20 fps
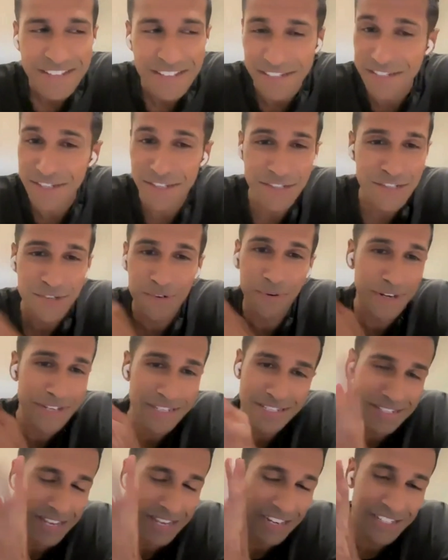This
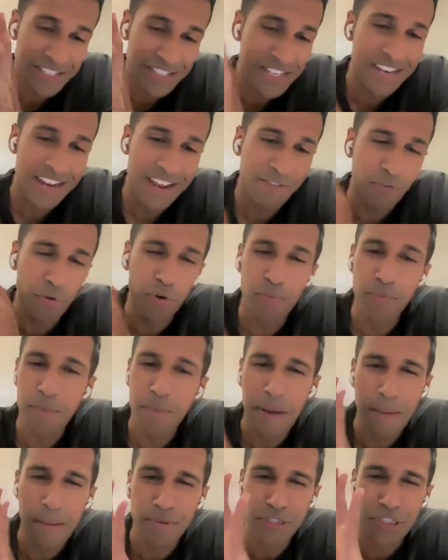story is, I just didn't have room
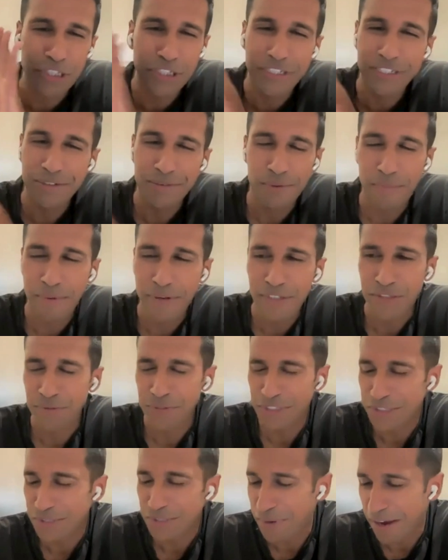to publish it, and there were a bunch
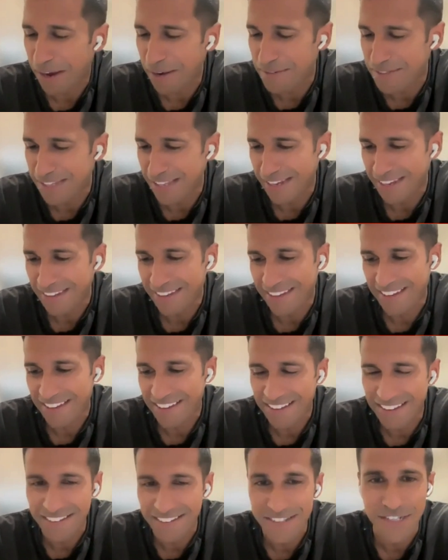of reasons why I was like,
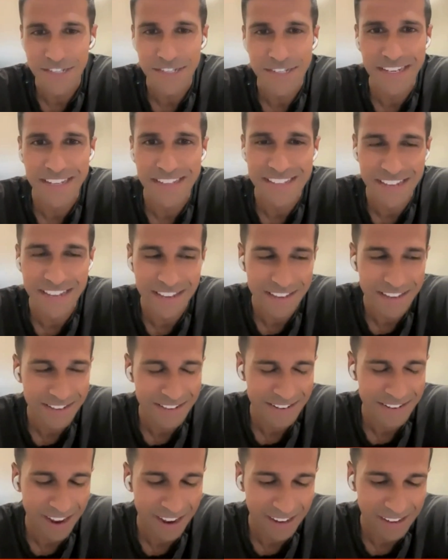it's just going to take
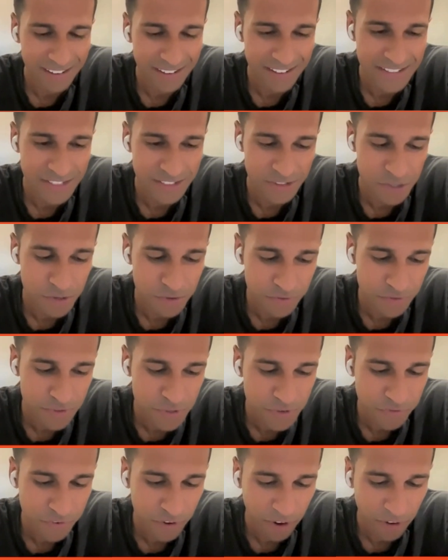it's a
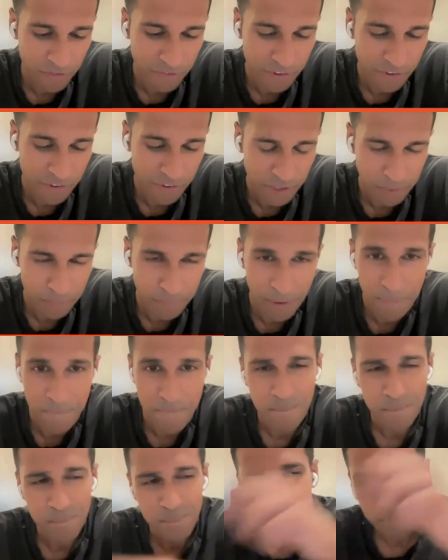too far field.
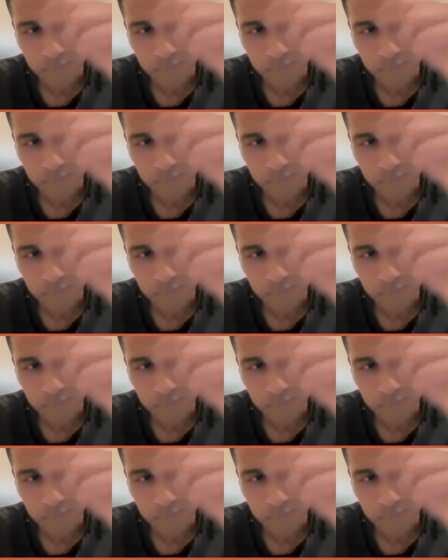But